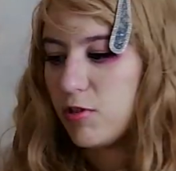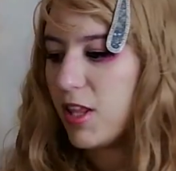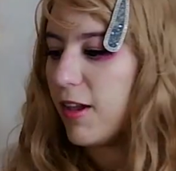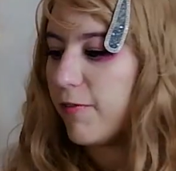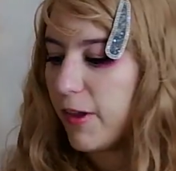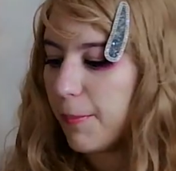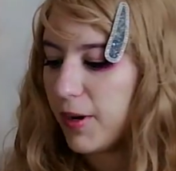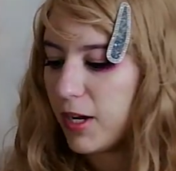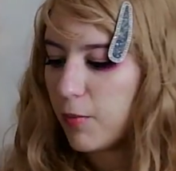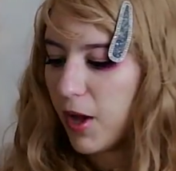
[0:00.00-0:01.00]
So they fit
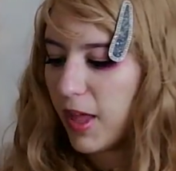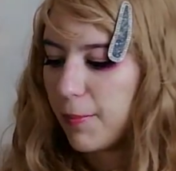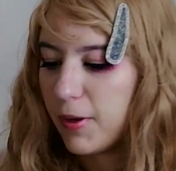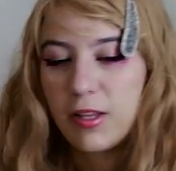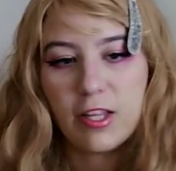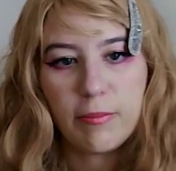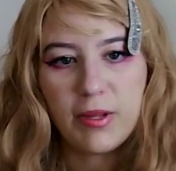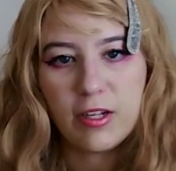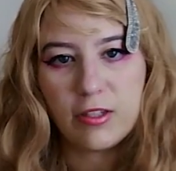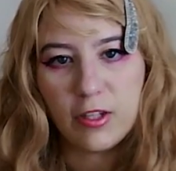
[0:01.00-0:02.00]
pretty well. I put a little
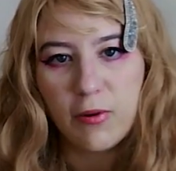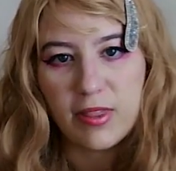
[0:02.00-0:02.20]
bit of glue